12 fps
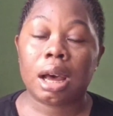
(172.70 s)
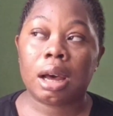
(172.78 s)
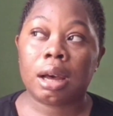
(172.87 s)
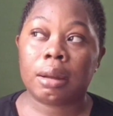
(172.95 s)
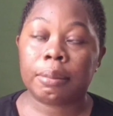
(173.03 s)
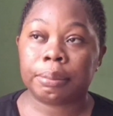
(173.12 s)

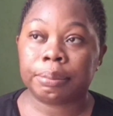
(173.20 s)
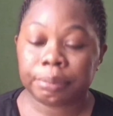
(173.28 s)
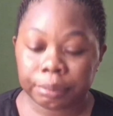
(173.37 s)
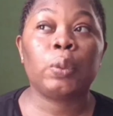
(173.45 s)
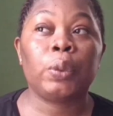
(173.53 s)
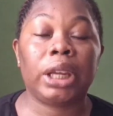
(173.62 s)

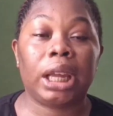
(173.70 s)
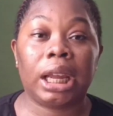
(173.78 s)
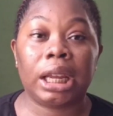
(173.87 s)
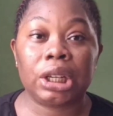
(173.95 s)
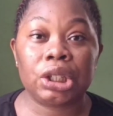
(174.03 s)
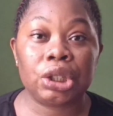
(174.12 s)
when we
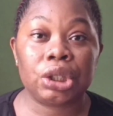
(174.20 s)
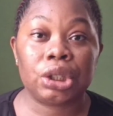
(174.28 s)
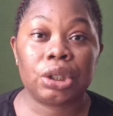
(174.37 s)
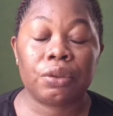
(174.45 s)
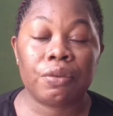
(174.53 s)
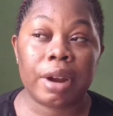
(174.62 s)

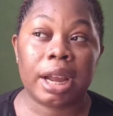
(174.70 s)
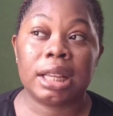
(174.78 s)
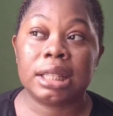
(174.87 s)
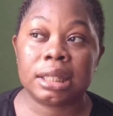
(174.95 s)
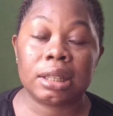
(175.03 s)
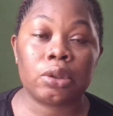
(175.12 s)
age,
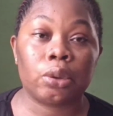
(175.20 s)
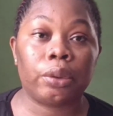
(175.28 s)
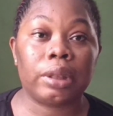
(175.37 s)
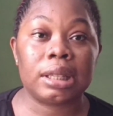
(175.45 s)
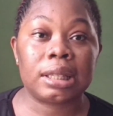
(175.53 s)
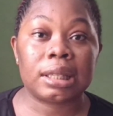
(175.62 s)
right? So
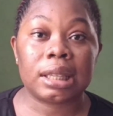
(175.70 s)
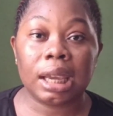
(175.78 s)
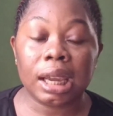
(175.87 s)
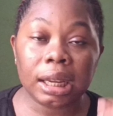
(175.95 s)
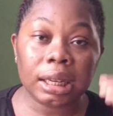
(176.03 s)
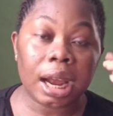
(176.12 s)
the
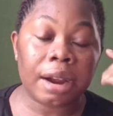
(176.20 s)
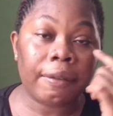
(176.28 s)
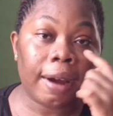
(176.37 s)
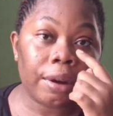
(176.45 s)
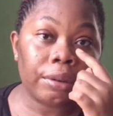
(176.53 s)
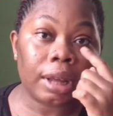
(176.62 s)
skin
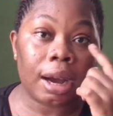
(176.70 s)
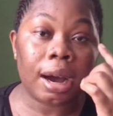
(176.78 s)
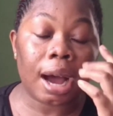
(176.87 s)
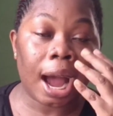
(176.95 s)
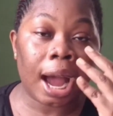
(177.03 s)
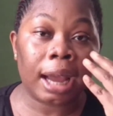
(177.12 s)
around
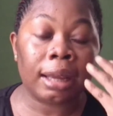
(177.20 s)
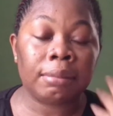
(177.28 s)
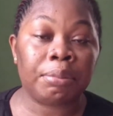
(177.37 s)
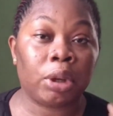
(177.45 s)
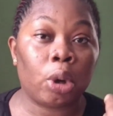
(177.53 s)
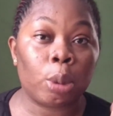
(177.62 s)
our eye
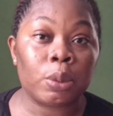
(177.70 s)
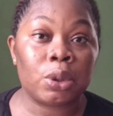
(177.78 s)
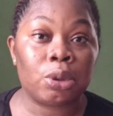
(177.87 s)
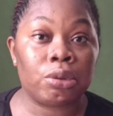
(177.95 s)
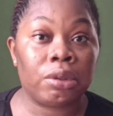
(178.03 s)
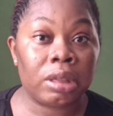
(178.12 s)
becomes
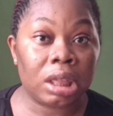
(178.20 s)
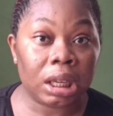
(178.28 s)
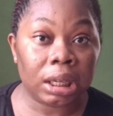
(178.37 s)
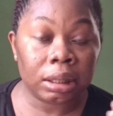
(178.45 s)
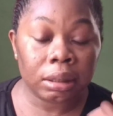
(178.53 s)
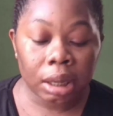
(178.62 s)
too
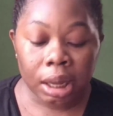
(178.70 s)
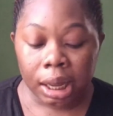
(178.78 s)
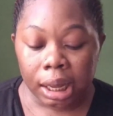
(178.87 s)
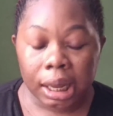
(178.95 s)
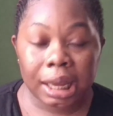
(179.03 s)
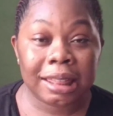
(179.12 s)
thin.
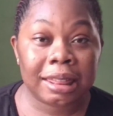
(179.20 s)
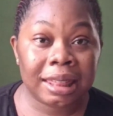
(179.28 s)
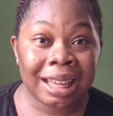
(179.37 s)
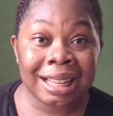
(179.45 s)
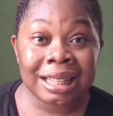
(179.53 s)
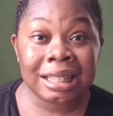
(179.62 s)
It
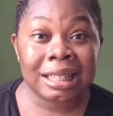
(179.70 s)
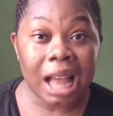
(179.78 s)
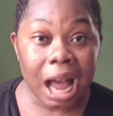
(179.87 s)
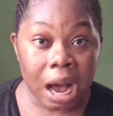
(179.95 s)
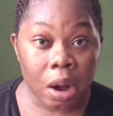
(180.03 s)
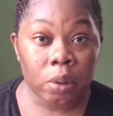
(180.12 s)
thins
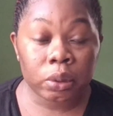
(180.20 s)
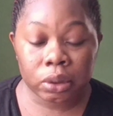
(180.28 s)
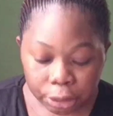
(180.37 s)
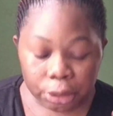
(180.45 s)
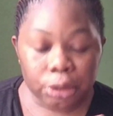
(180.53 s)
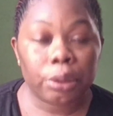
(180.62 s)
out,
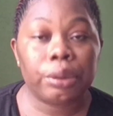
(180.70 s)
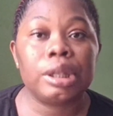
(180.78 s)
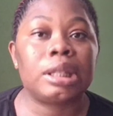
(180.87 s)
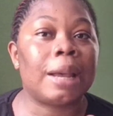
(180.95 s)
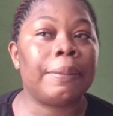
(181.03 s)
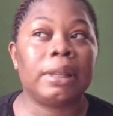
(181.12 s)
so
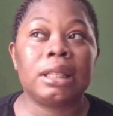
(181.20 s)
its